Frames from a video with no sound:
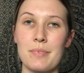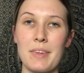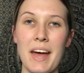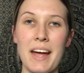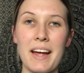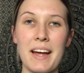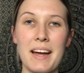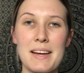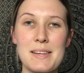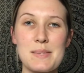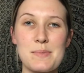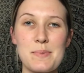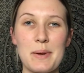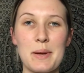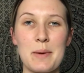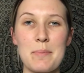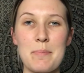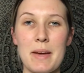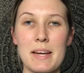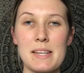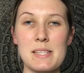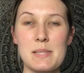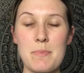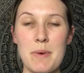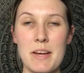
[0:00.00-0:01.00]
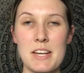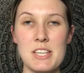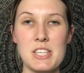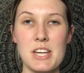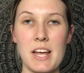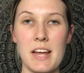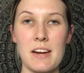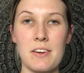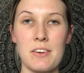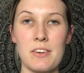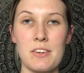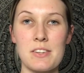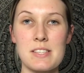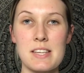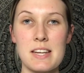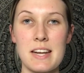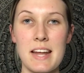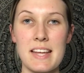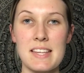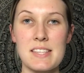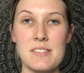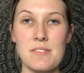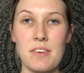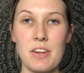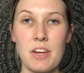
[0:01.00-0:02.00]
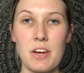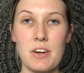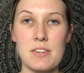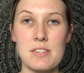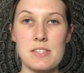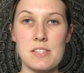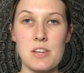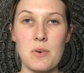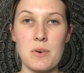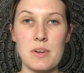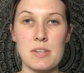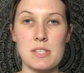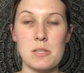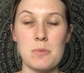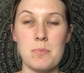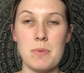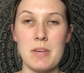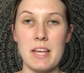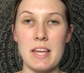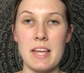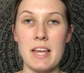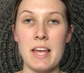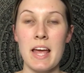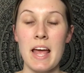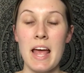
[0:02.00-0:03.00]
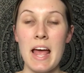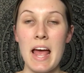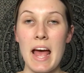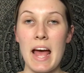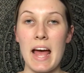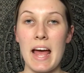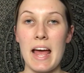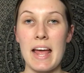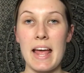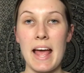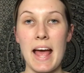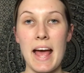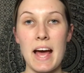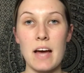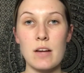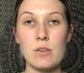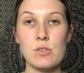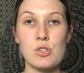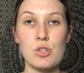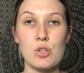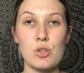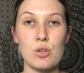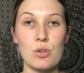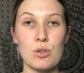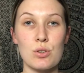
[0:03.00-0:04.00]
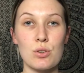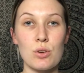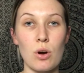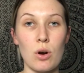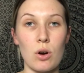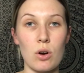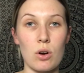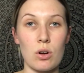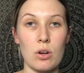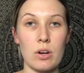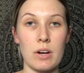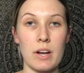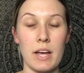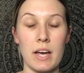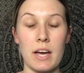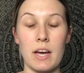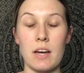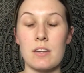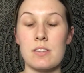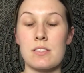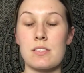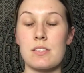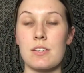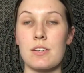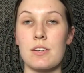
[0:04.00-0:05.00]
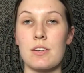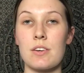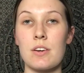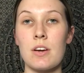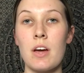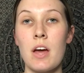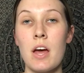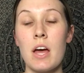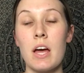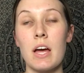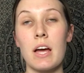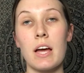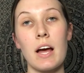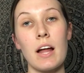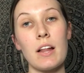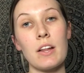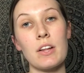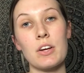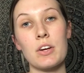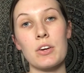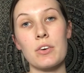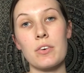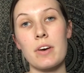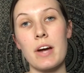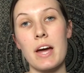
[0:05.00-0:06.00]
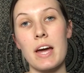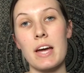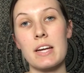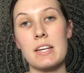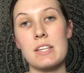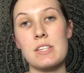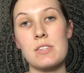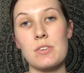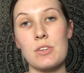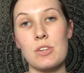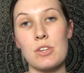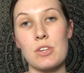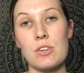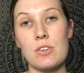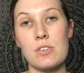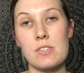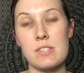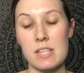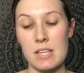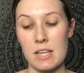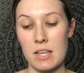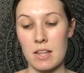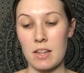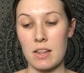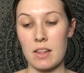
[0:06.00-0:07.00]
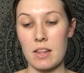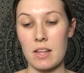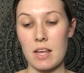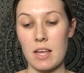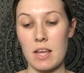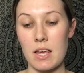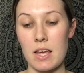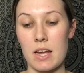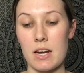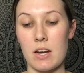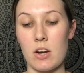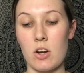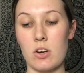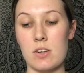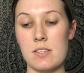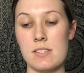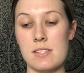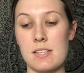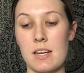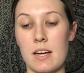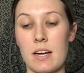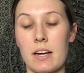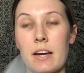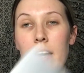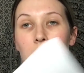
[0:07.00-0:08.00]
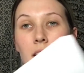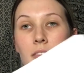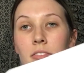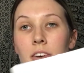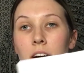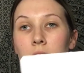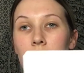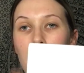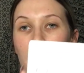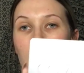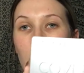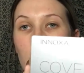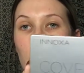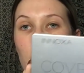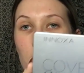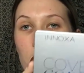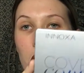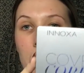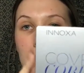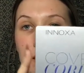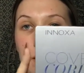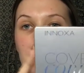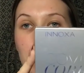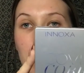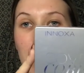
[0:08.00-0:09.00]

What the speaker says: Hi guys, welcome back to my channel. Today's video is going to be a how-to on how to color correct using the Inoxa Cover and Correct